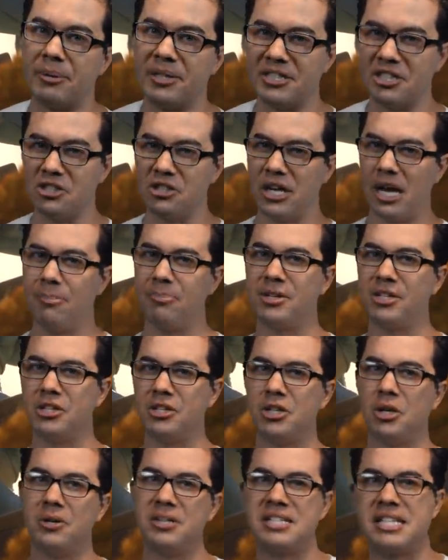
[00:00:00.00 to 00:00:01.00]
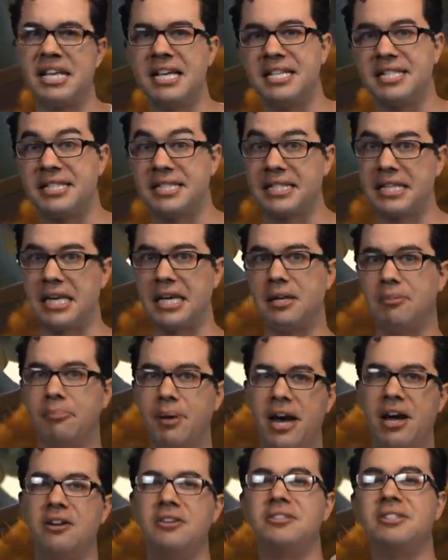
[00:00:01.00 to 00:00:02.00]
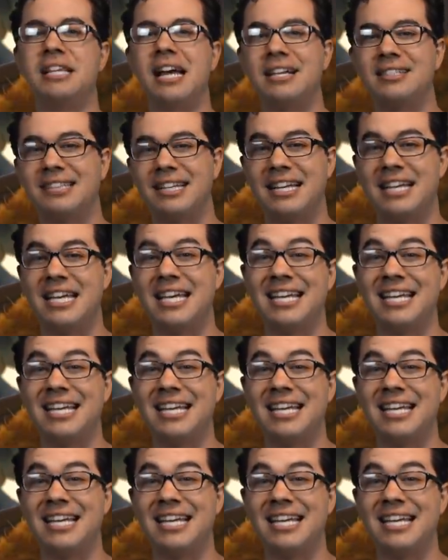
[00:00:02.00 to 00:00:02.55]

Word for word: but did you happen to notice his skin patterns has a